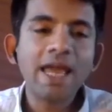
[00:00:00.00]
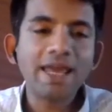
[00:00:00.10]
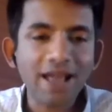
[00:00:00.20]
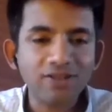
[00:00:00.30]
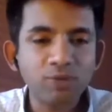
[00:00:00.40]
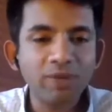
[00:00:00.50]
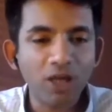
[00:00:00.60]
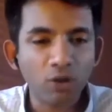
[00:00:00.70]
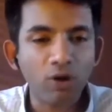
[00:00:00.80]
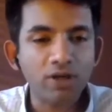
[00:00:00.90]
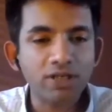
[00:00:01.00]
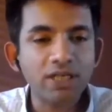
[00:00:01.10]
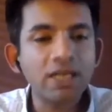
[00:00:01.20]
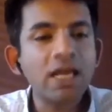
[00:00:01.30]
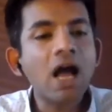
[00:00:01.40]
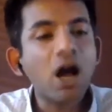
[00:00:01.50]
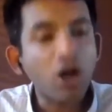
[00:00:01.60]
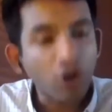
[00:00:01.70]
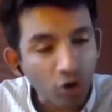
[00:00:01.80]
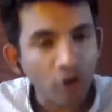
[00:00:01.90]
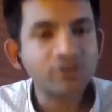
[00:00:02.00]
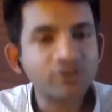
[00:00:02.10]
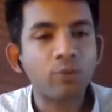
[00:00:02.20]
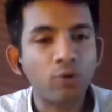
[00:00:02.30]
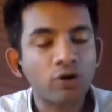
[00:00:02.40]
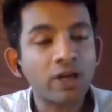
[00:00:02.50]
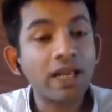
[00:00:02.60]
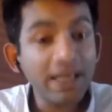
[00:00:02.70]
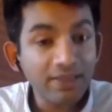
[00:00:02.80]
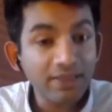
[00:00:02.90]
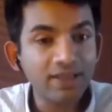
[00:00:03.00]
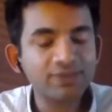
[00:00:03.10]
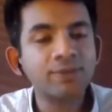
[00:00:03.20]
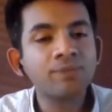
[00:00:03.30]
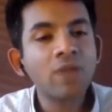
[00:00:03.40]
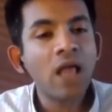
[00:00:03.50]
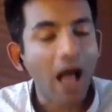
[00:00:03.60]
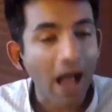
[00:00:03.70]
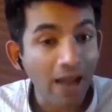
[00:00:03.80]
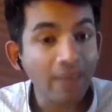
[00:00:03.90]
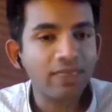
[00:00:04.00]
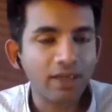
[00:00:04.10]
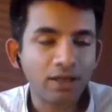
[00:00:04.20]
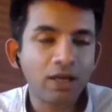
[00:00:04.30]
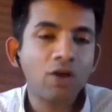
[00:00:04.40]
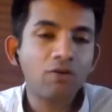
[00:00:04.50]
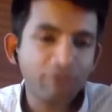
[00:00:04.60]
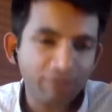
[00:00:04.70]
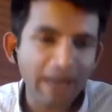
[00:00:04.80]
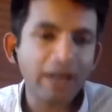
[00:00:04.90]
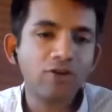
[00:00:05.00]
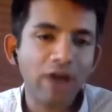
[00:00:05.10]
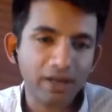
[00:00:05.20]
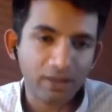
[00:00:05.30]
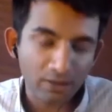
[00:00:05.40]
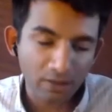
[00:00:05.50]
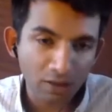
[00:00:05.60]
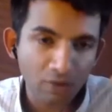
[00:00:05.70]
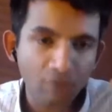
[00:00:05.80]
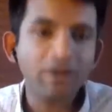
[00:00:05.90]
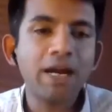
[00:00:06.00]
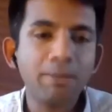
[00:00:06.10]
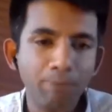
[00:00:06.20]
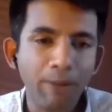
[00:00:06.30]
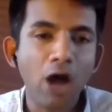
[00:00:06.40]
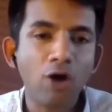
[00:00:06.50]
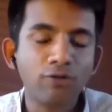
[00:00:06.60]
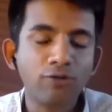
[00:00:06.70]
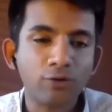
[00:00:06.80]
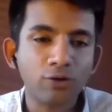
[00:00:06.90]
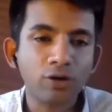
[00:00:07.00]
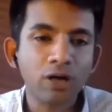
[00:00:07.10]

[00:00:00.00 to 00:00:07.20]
It has to be equality across the board in this, I think, very radical, very powerful,